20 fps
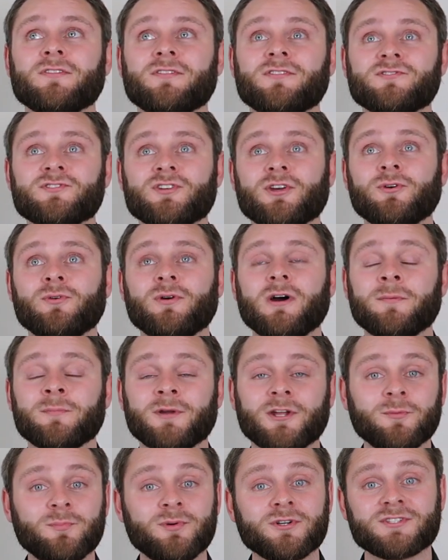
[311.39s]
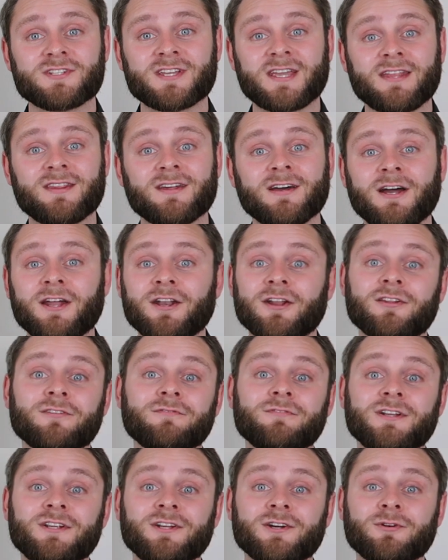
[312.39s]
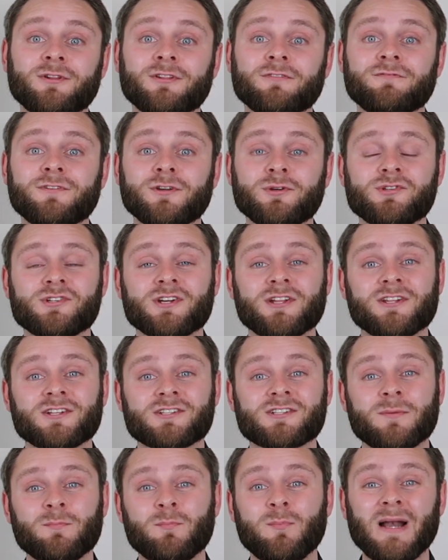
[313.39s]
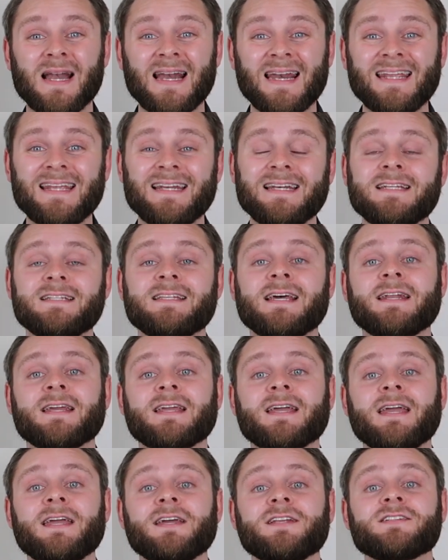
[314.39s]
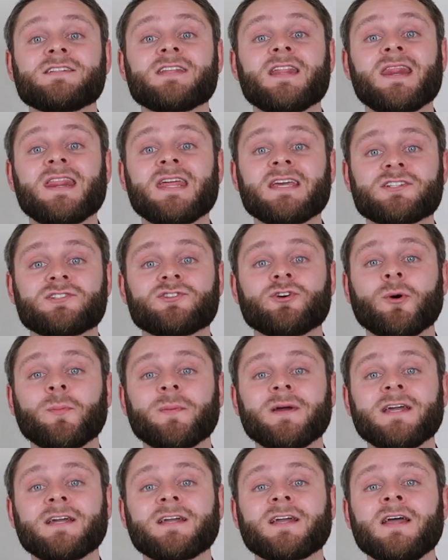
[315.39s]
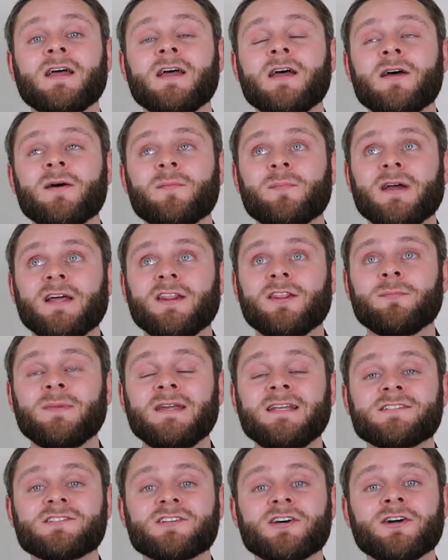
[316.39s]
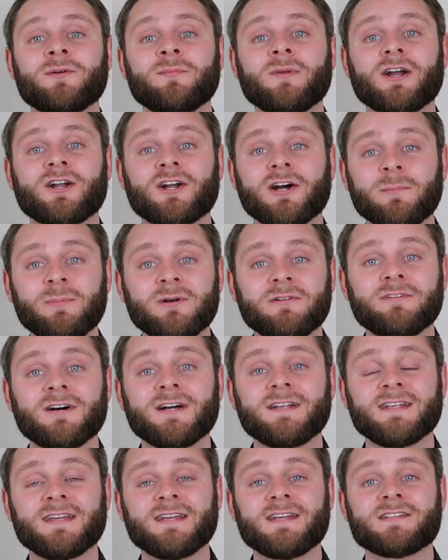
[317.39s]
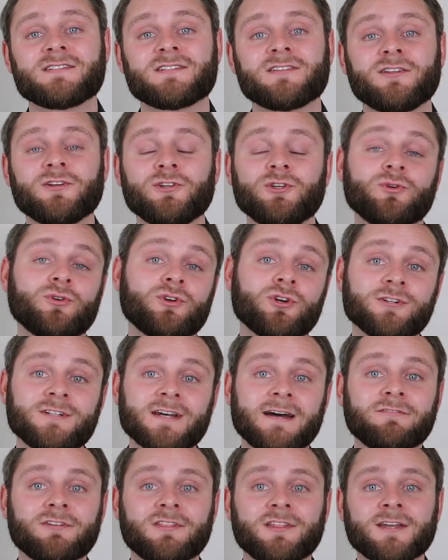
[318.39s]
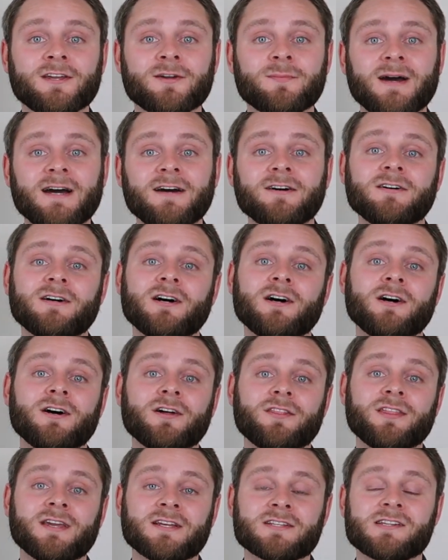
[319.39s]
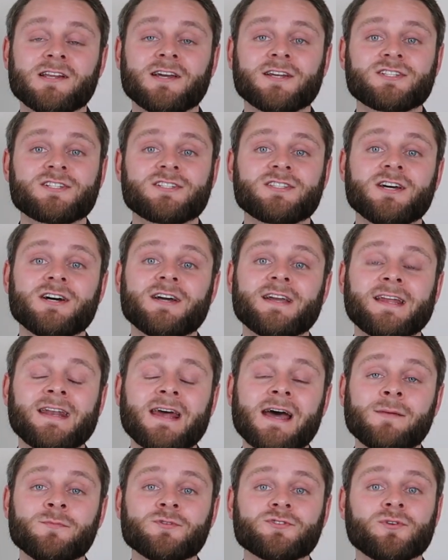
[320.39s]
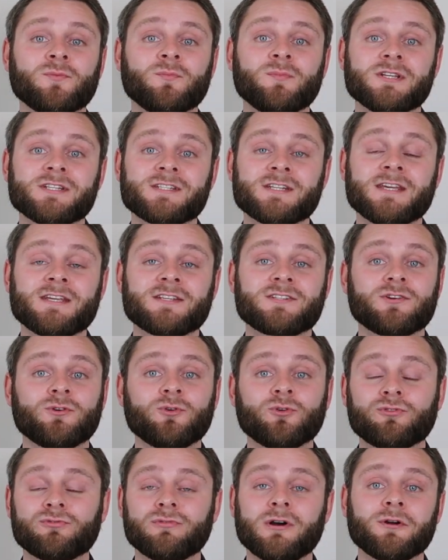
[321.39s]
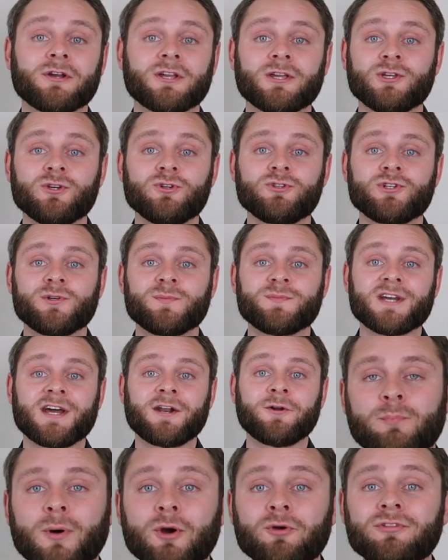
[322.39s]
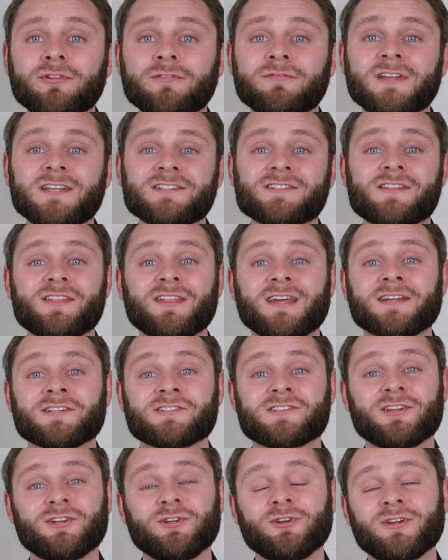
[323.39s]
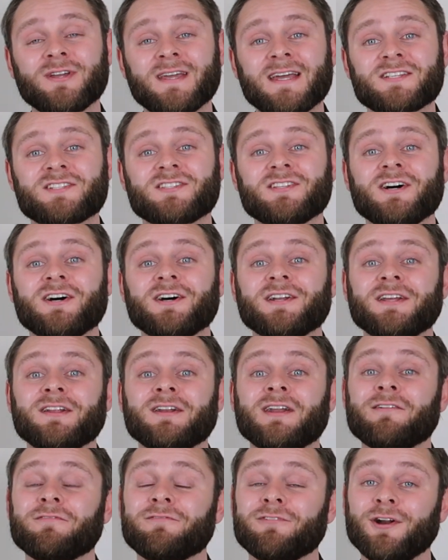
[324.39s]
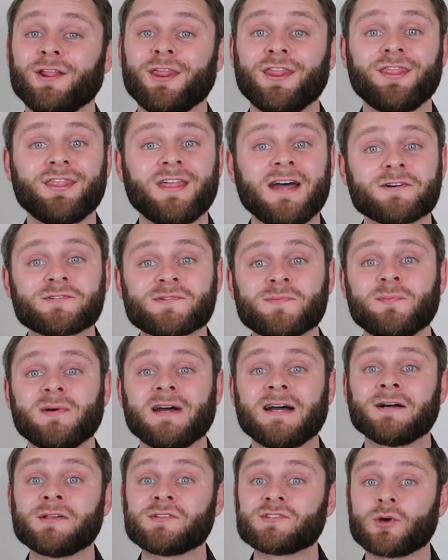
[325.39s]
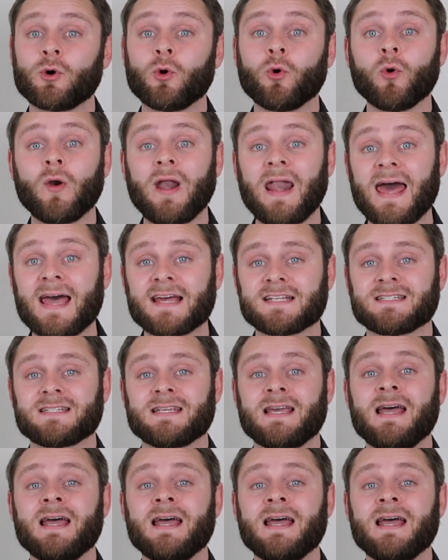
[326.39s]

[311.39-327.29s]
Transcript: So I'm going to put together another video in the future that's completely dedicated to this topic. But in the meantime, a couple of ideas that you could have a think about are things like starting an Amazon business or growing a YouTube channel. Both of these are things that you can get started in for £1,000 or less.